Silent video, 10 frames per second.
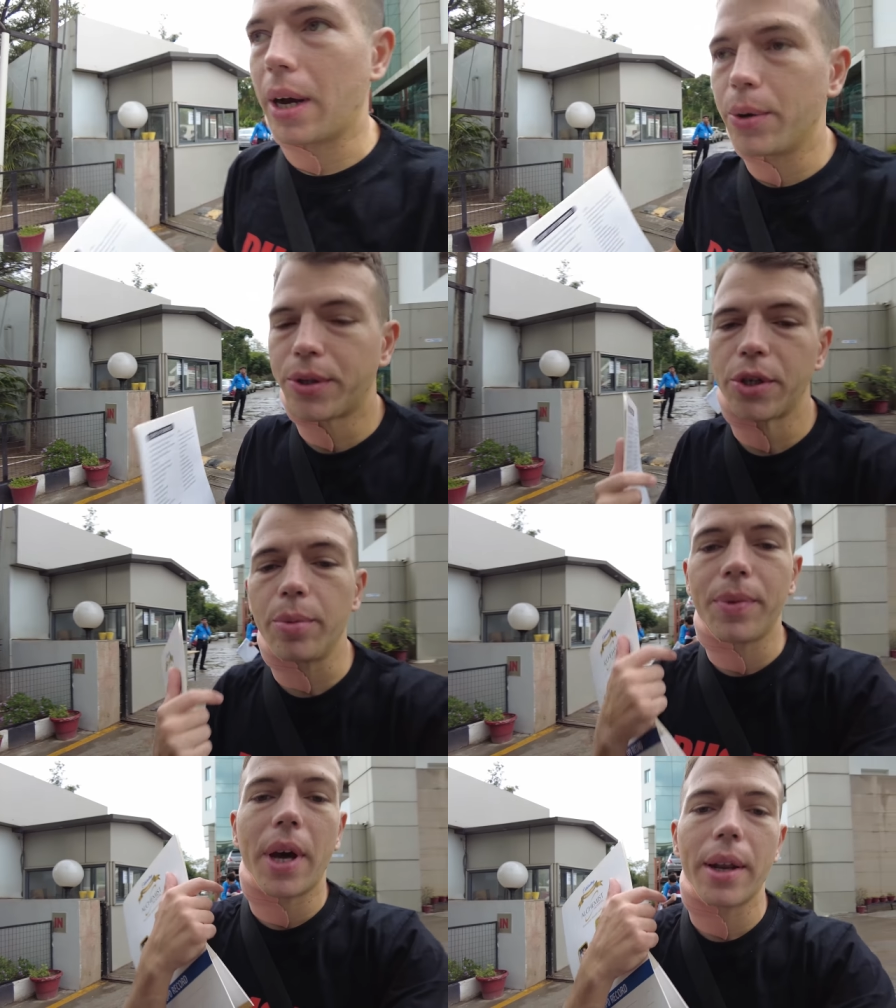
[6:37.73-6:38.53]
I
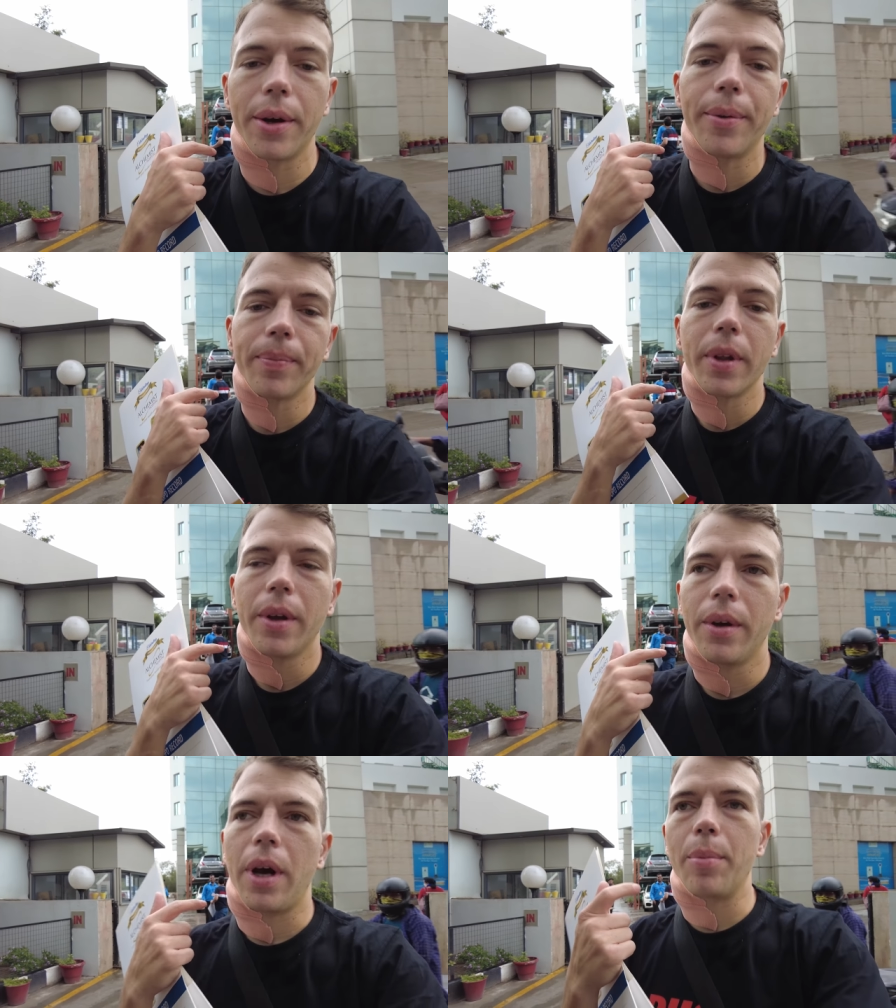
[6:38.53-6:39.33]
assume that uh,
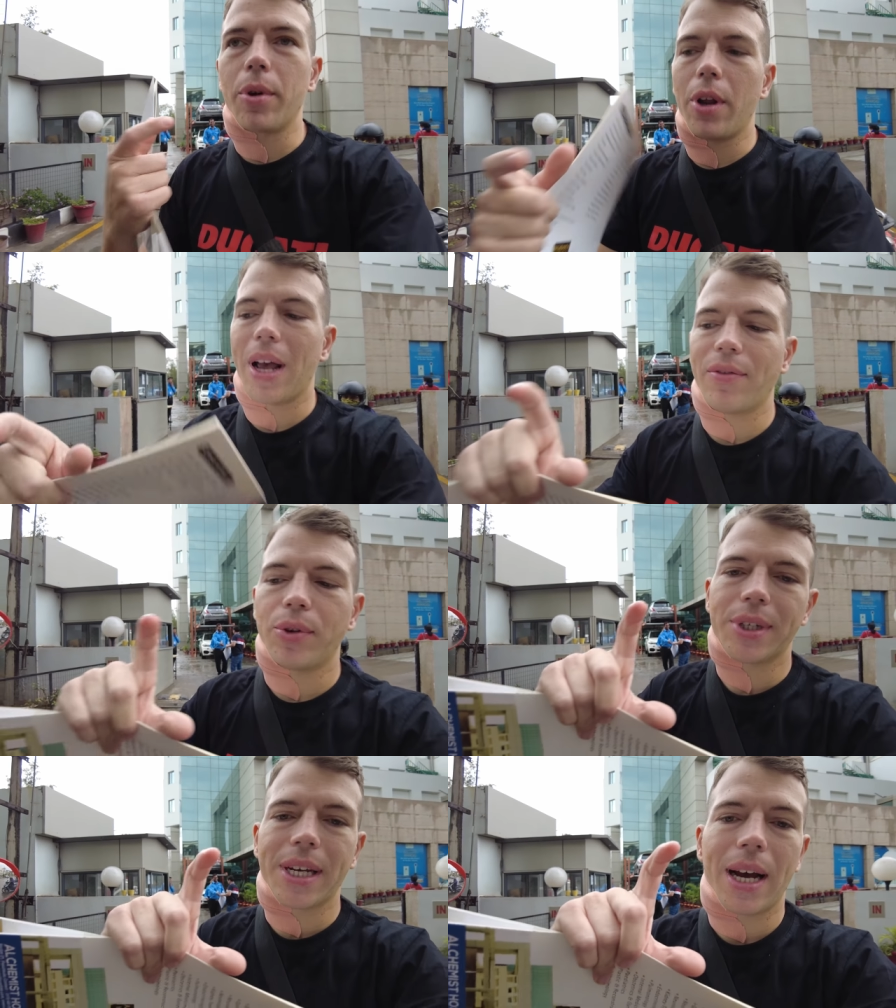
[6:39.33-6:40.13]
I'm gonna have
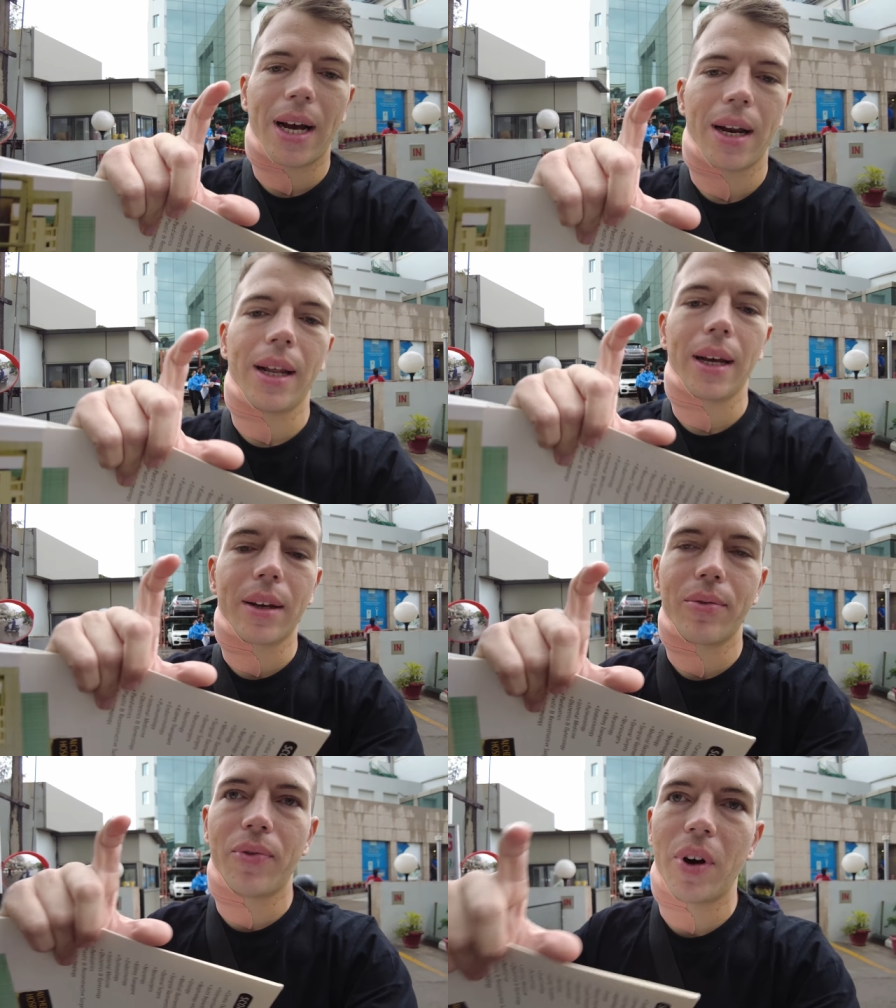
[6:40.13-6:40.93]
a scar like
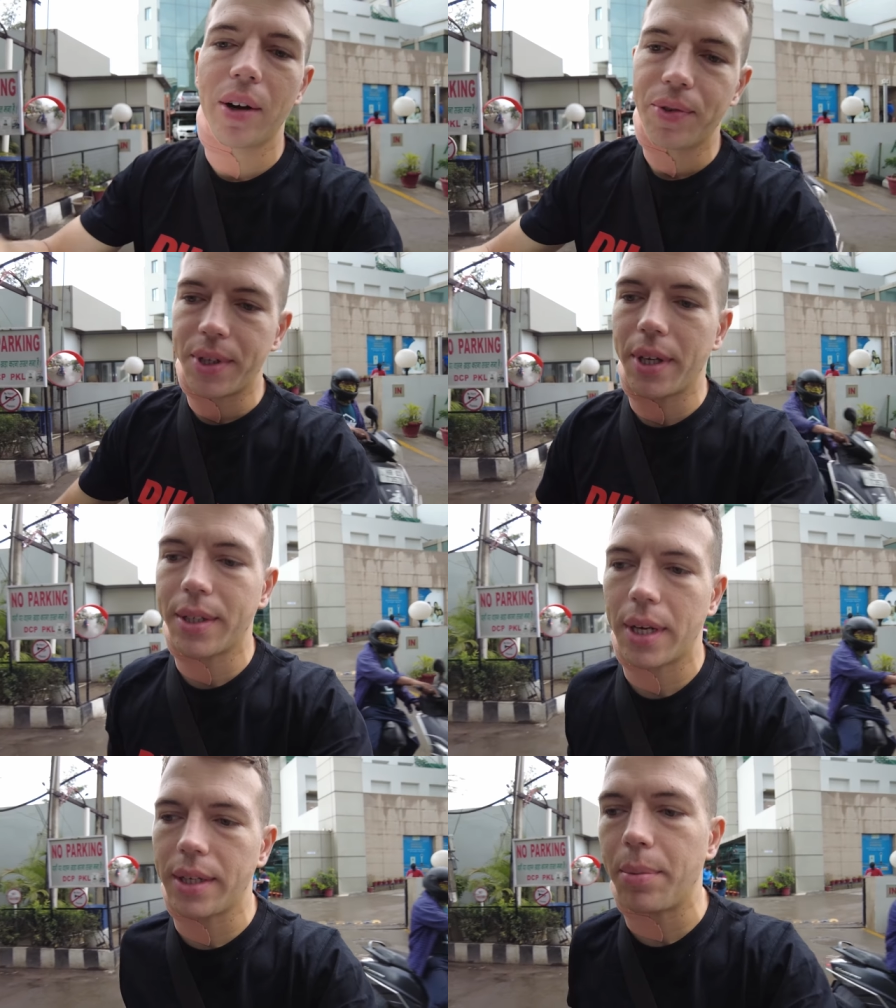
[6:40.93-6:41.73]
five,
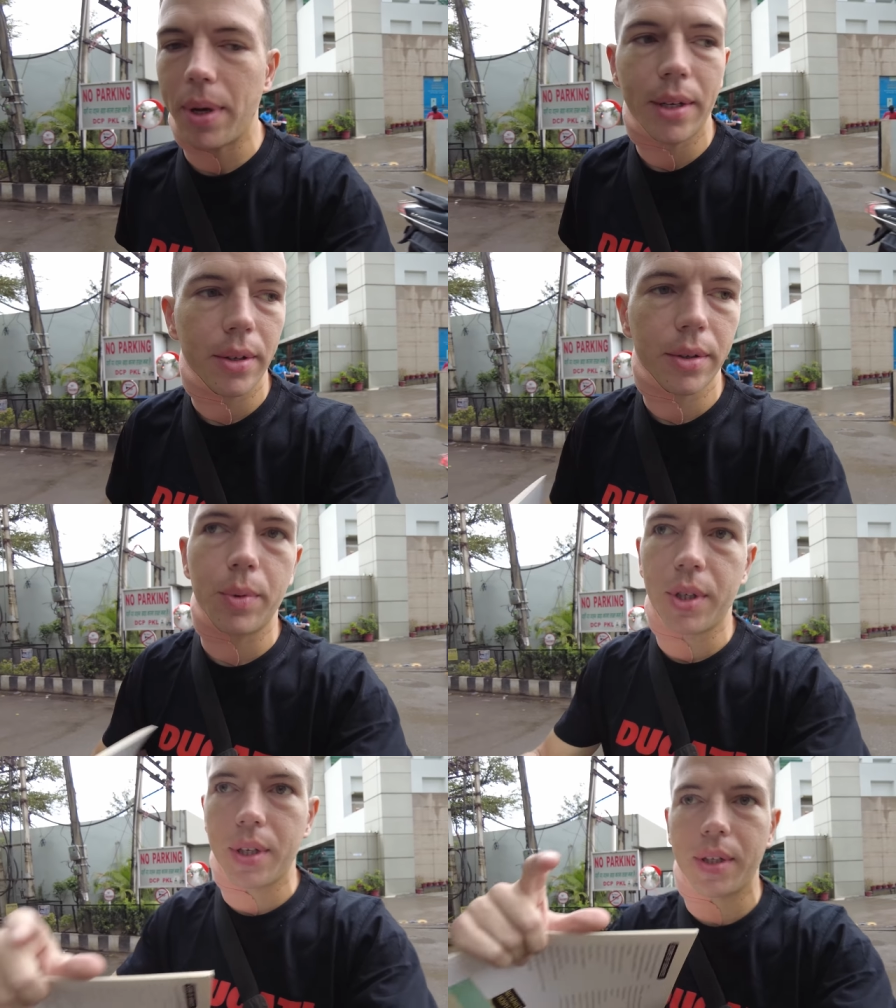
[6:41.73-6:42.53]
six centimeters,
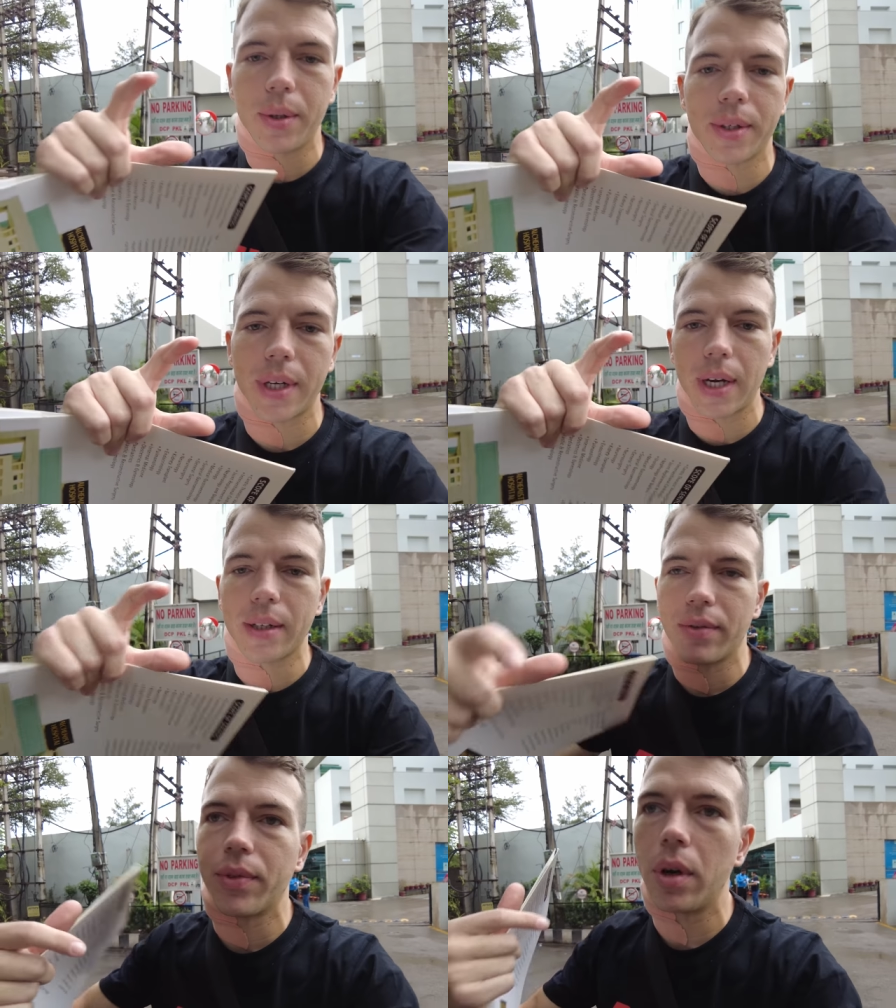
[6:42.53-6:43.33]
which is the
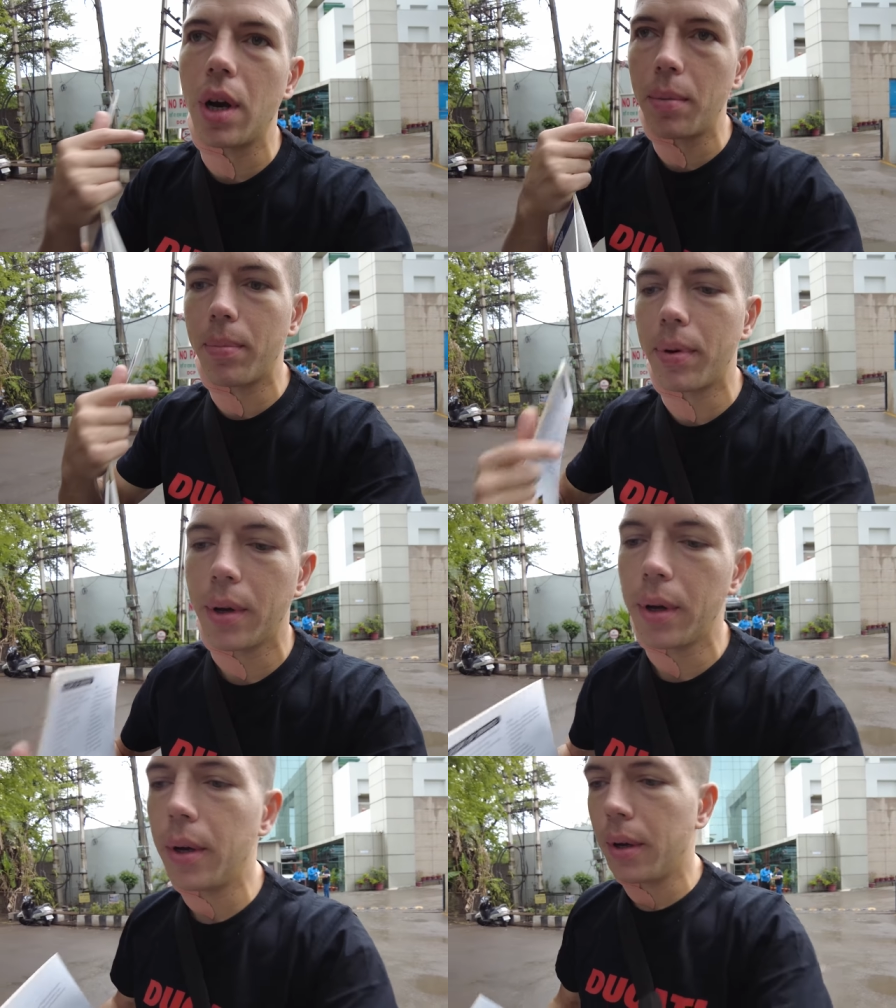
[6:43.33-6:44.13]
size of the lump
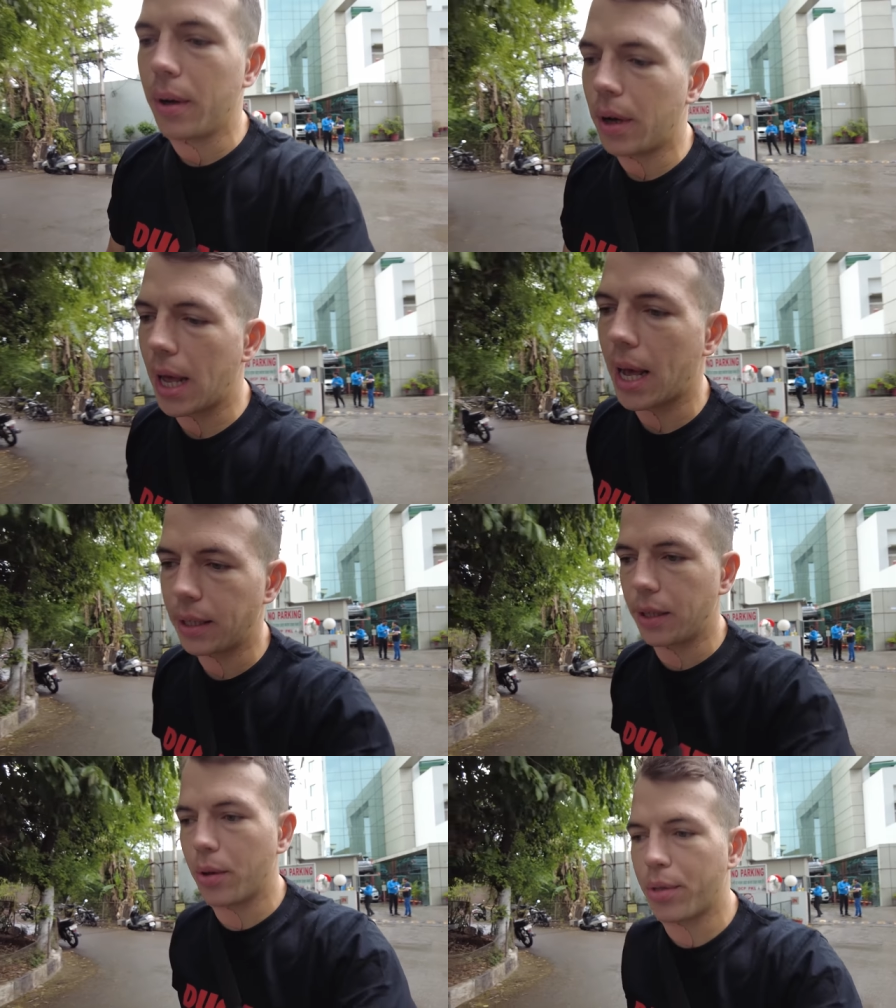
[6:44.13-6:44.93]
I
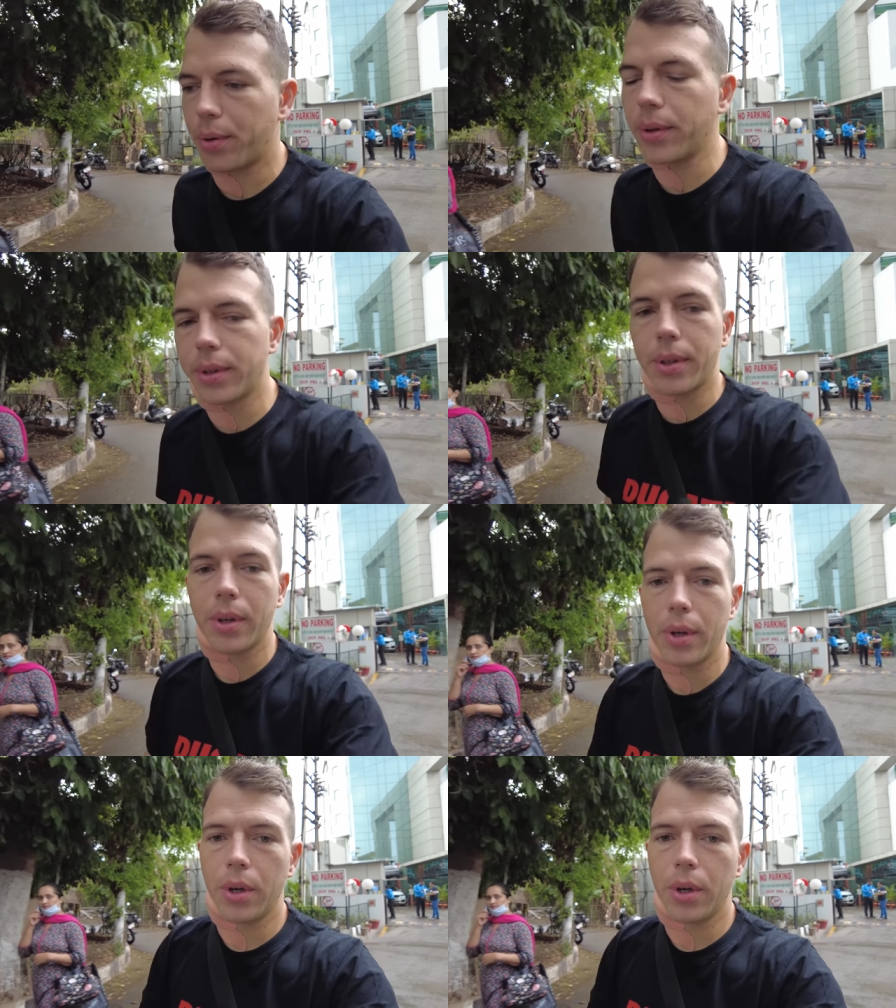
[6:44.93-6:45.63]
had in the throat.